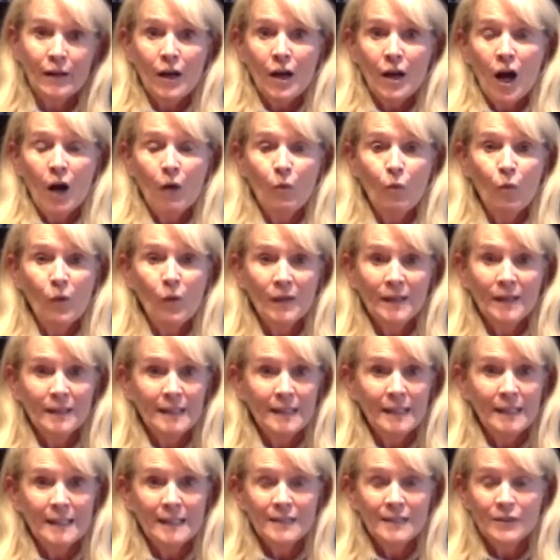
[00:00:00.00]
on what
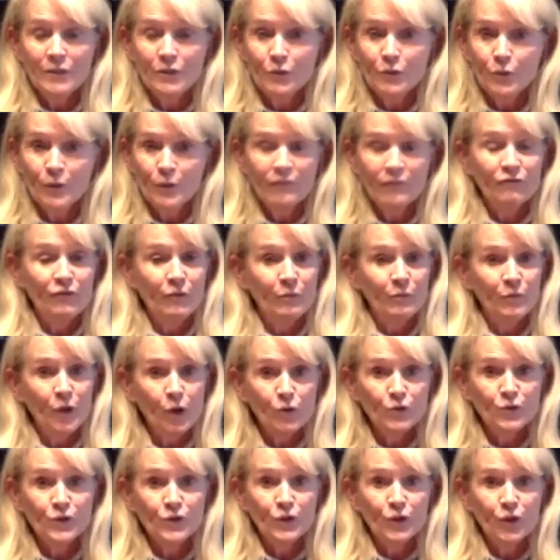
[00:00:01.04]
Canadians are doing from
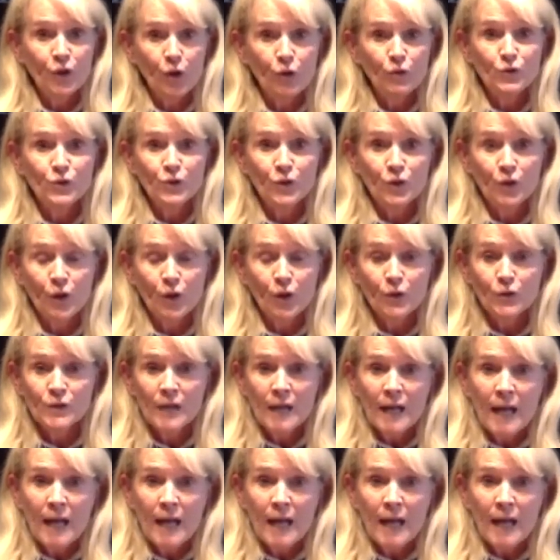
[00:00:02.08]
coast to coast to coast